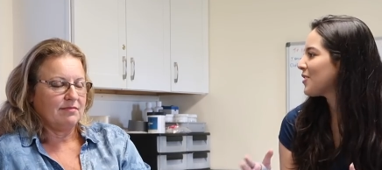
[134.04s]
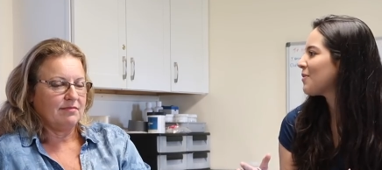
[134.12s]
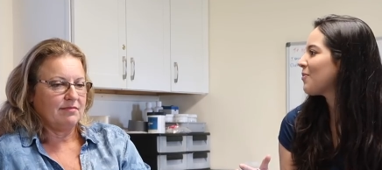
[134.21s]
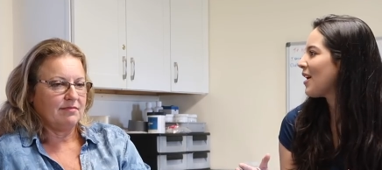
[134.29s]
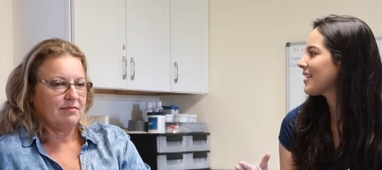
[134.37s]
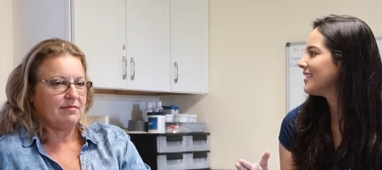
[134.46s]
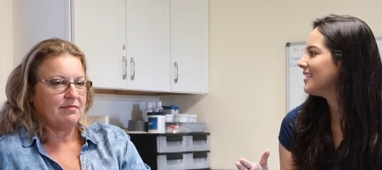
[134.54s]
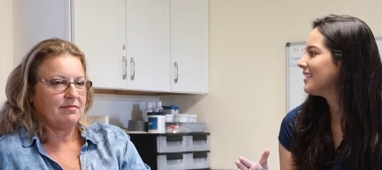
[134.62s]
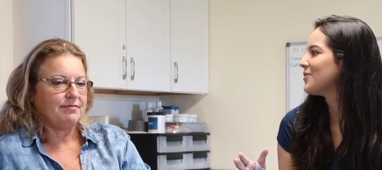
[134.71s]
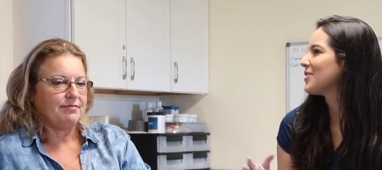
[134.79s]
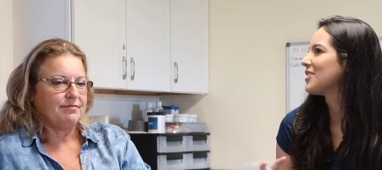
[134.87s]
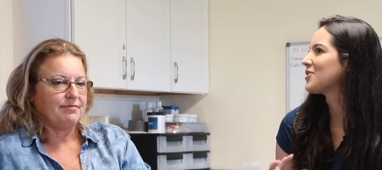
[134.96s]
Speaker 1: that they're
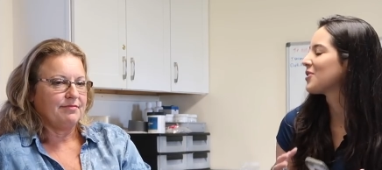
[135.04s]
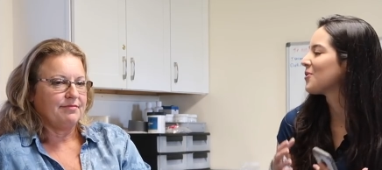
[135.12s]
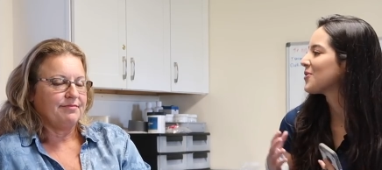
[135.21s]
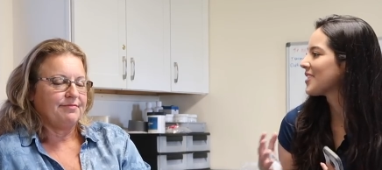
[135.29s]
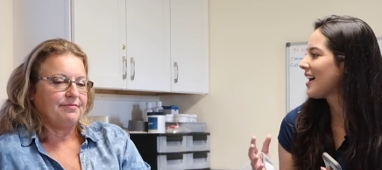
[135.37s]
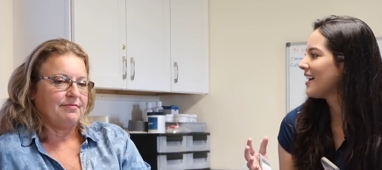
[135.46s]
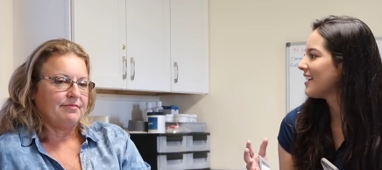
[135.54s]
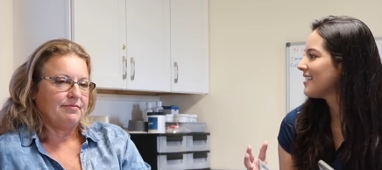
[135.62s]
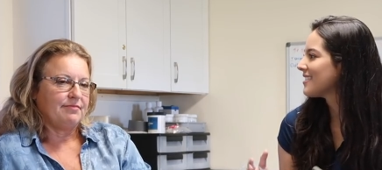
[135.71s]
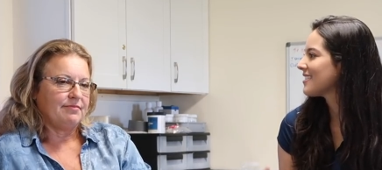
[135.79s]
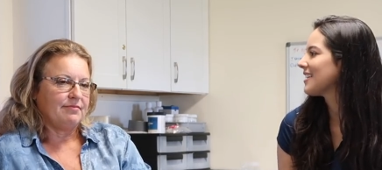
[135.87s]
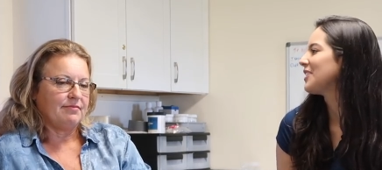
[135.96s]
pregnant, do they show
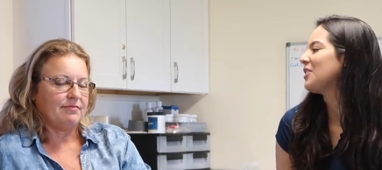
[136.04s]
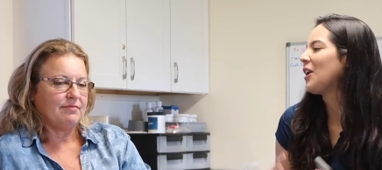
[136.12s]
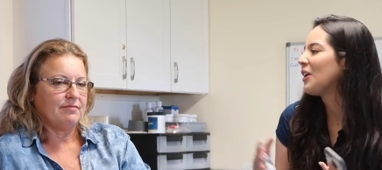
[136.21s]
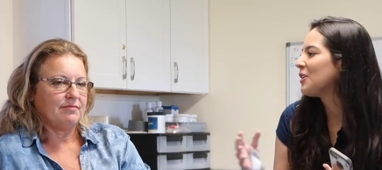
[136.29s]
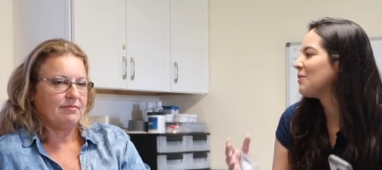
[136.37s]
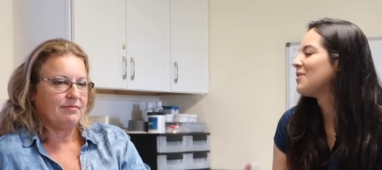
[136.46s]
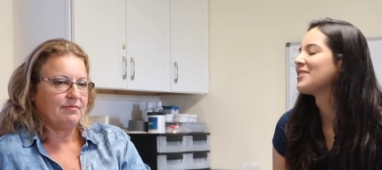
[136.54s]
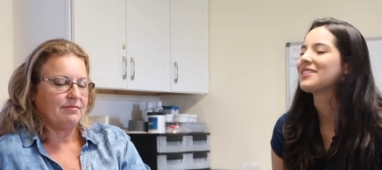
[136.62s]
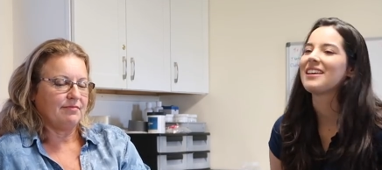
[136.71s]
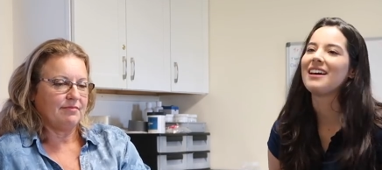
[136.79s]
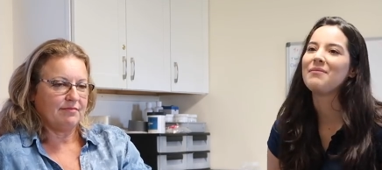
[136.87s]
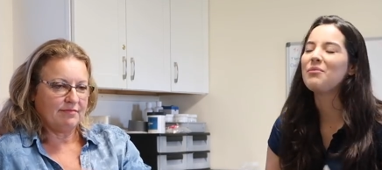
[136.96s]
signs? Like you know how
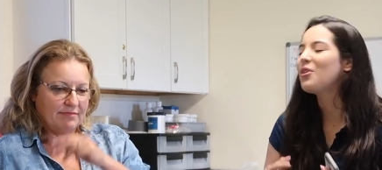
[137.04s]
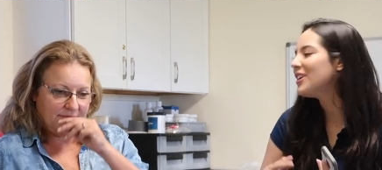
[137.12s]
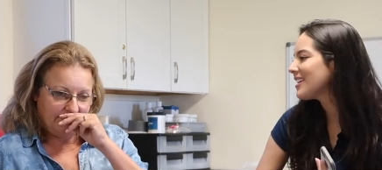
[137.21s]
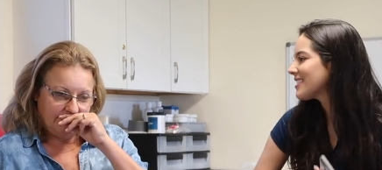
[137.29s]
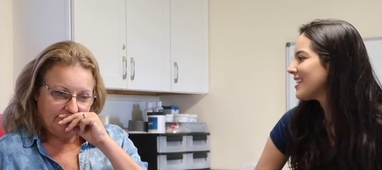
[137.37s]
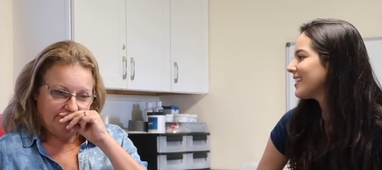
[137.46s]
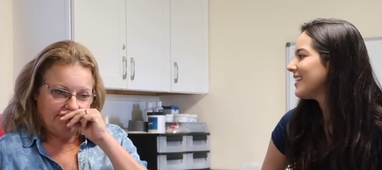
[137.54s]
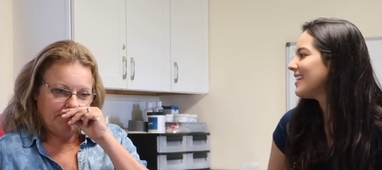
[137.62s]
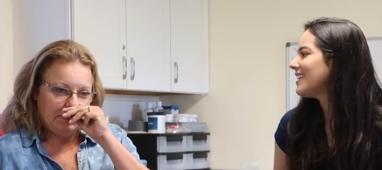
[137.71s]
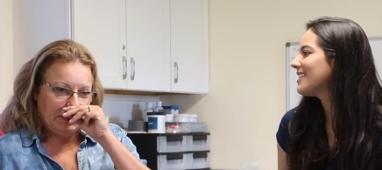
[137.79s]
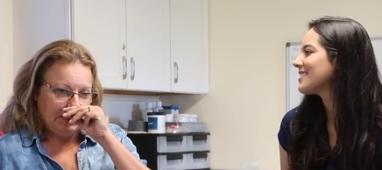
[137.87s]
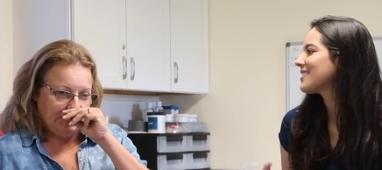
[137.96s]
humans get morning
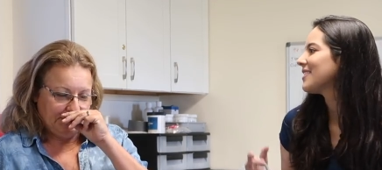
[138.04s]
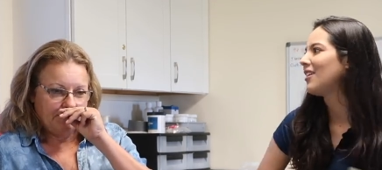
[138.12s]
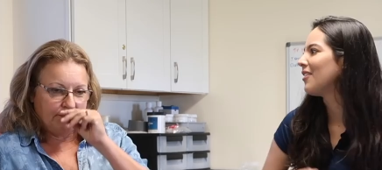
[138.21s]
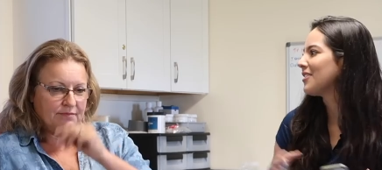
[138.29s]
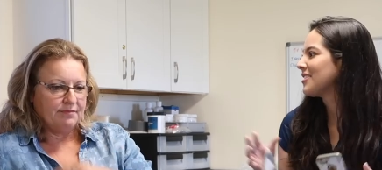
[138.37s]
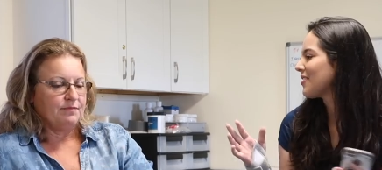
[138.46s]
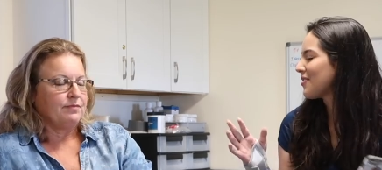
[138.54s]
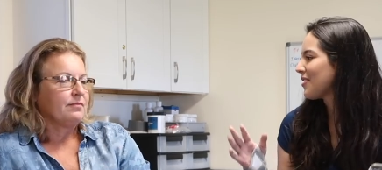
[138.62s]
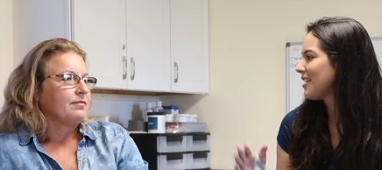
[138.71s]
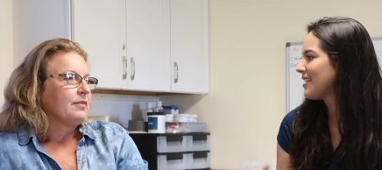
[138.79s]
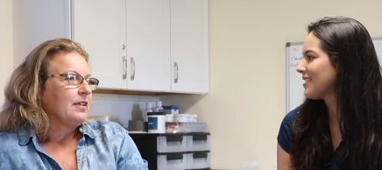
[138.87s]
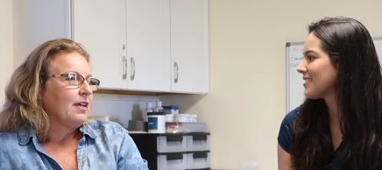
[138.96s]
sickness, yeah. all these other
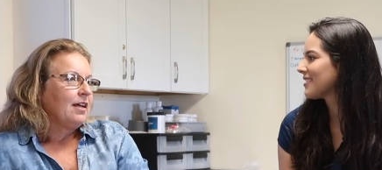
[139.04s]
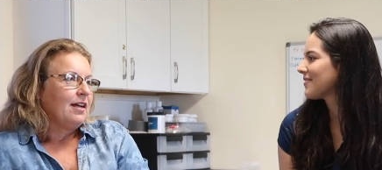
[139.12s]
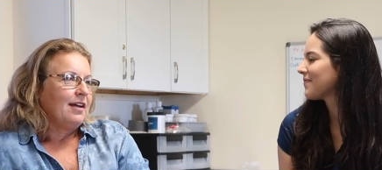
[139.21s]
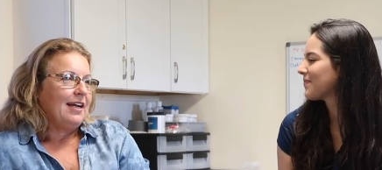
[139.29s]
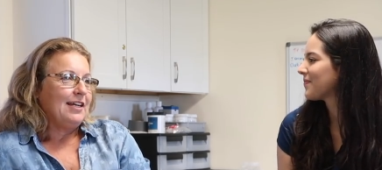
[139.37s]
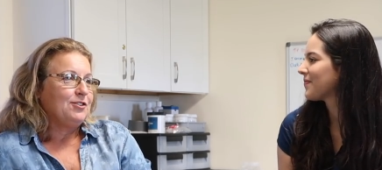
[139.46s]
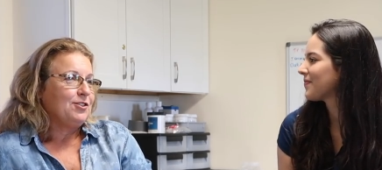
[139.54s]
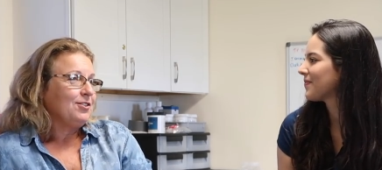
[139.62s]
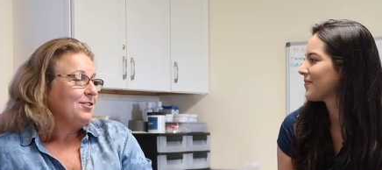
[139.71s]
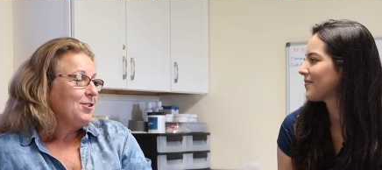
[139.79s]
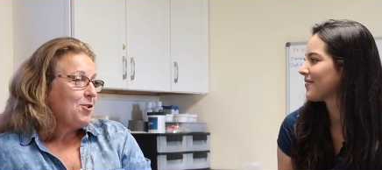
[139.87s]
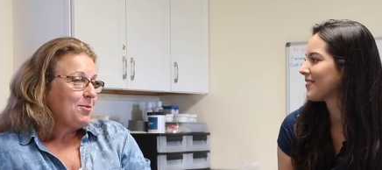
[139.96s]
things. I
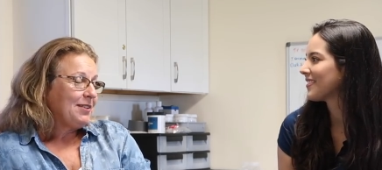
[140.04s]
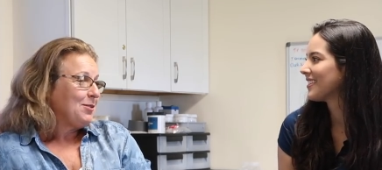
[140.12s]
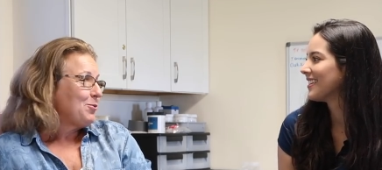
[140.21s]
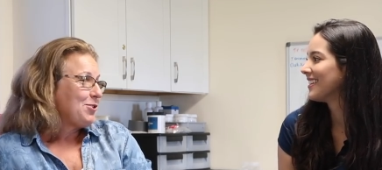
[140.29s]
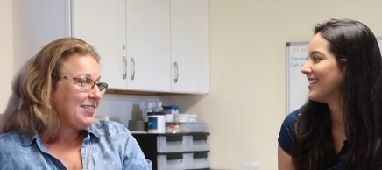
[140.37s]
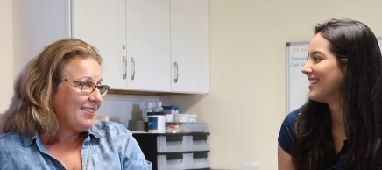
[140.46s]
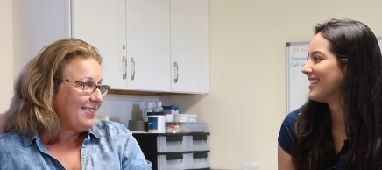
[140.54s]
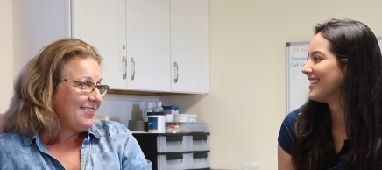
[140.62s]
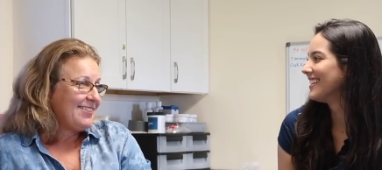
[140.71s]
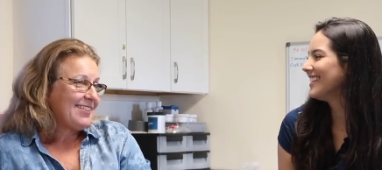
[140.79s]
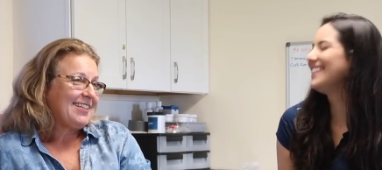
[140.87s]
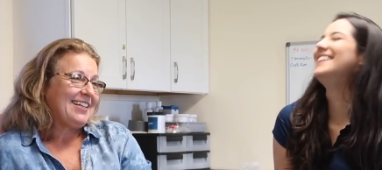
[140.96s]
don't
Speaker 2: know about the morning
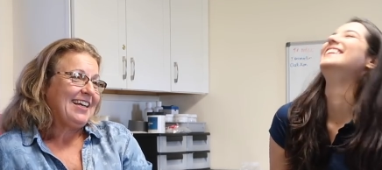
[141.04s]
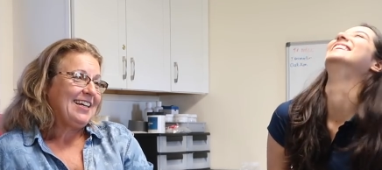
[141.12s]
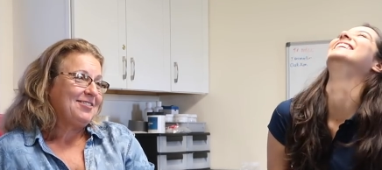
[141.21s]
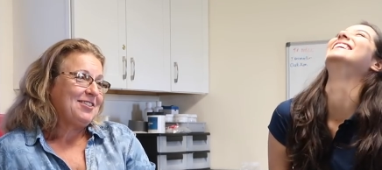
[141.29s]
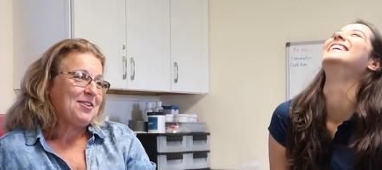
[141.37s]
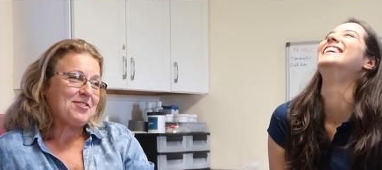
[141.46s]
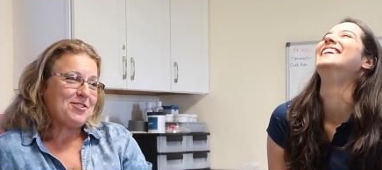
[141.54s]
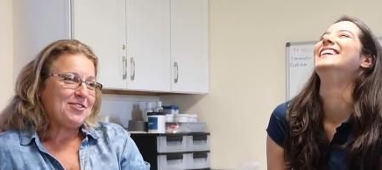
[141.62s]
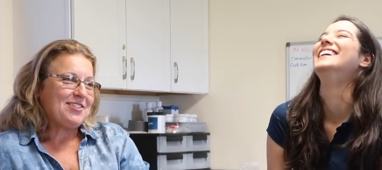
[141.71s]
sickness. I've never